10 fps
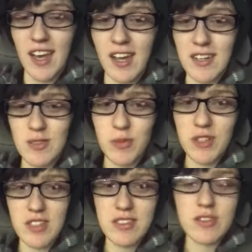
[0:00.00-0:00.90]
I just
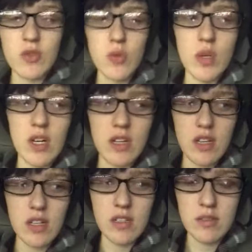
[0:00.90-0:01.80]
wanted to
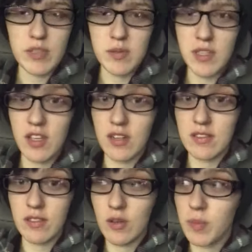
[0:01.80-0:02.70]
express my thoughts
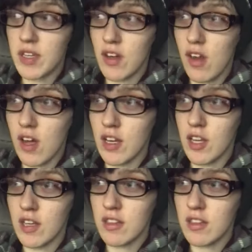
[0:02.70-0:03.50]
a little bit on